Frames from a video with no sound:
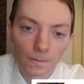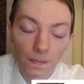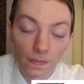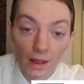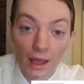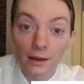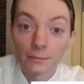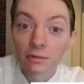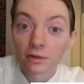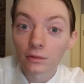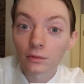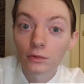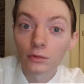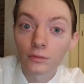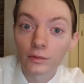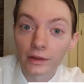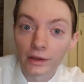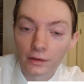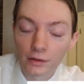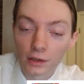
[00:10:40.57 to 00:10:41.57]

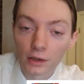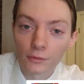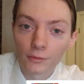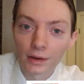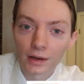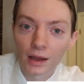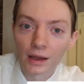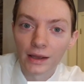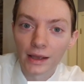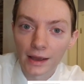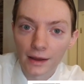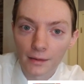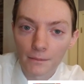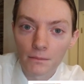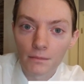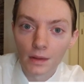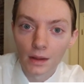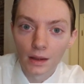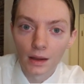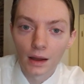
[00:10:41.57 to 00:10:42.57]
Absolutely. You know what I
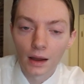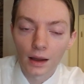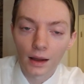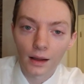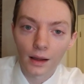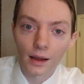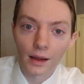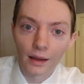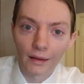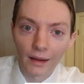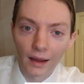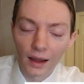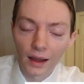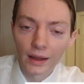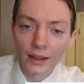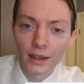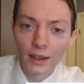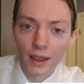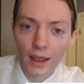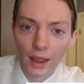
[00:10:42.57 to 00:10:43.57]
am?
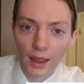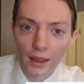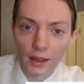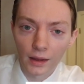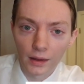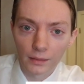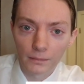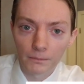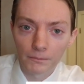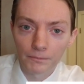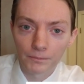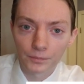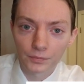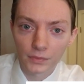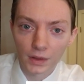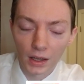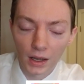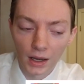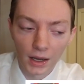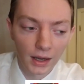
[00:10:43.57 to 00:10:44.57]
I am
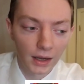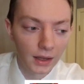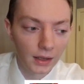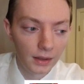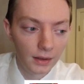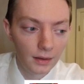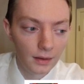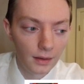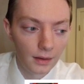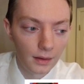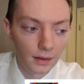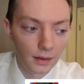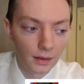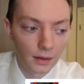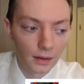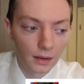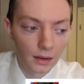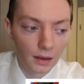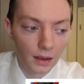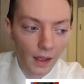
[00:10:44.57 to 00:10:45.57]
high
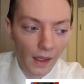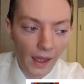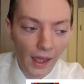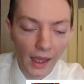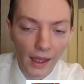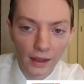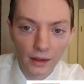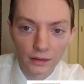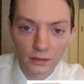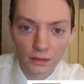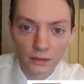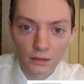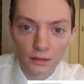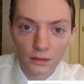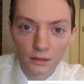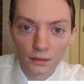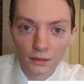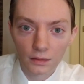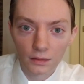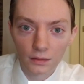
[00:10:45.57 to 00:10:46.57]

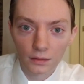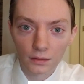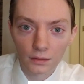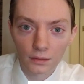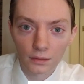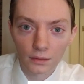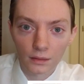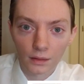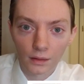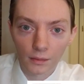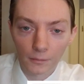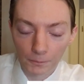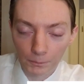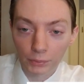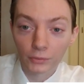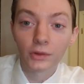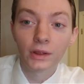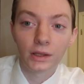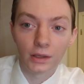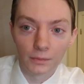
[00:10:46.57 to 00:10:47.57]
as
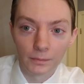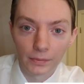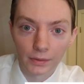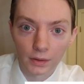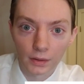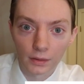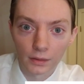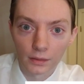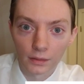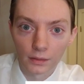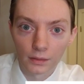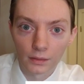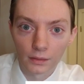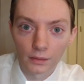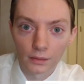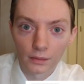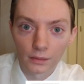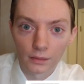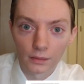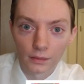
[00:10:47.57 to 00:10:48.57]
bleep.
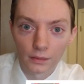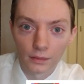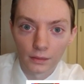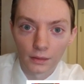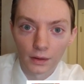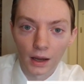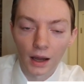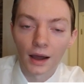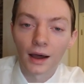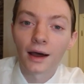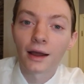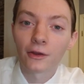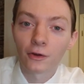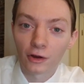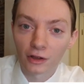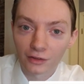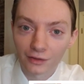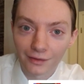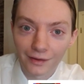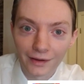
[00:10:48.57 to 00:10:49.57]
High
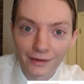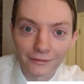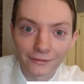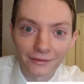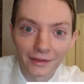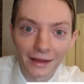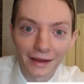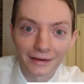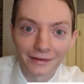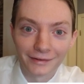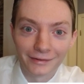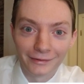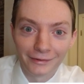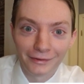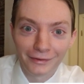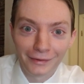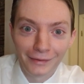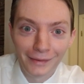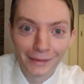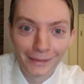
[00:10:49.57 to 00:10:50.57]
on life, that is.